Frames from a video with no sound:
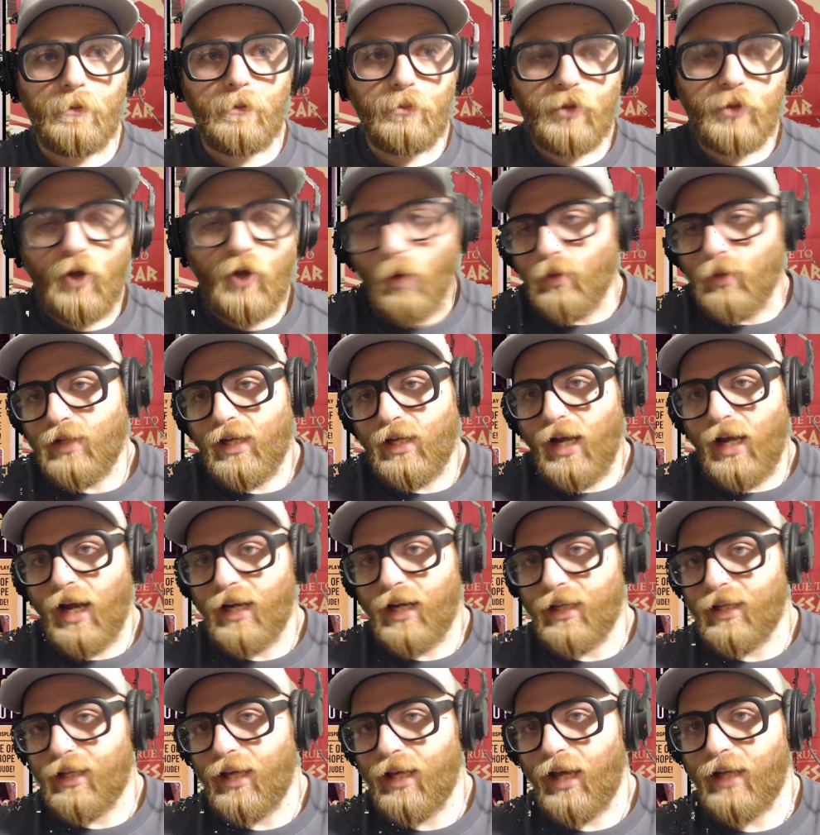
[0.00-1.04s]
go say hi
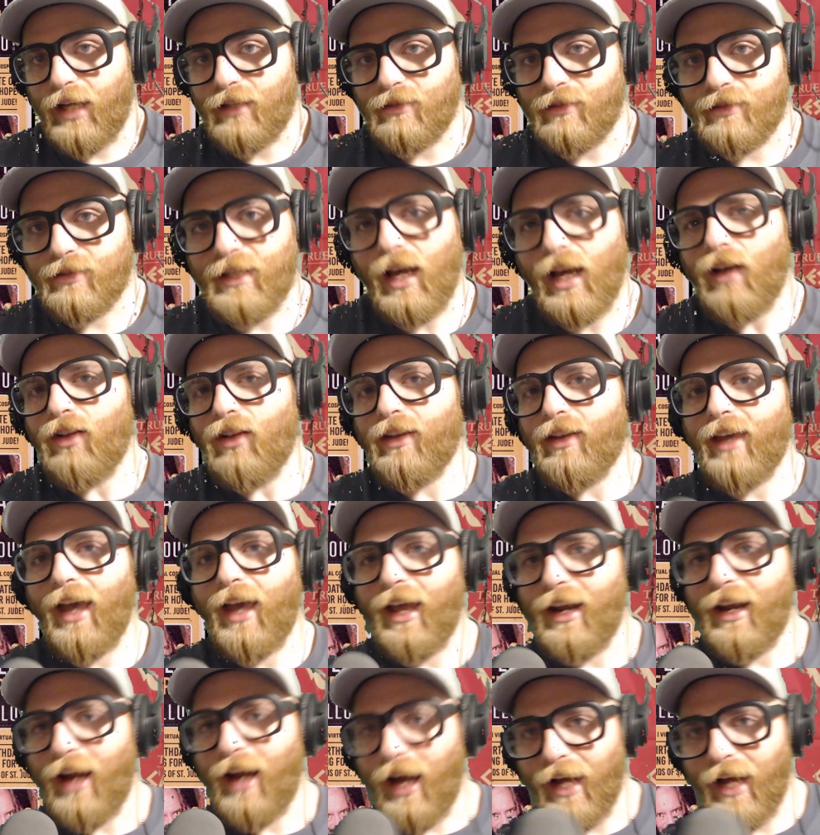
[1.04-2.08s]
to Ken. Tell
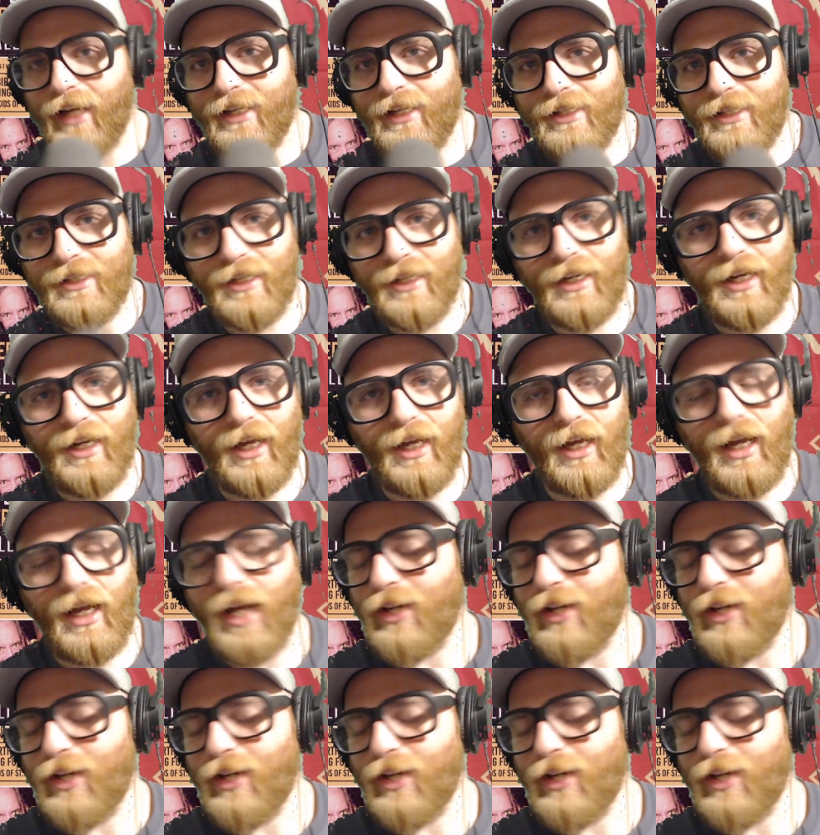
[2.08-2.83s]
Ken I said hey.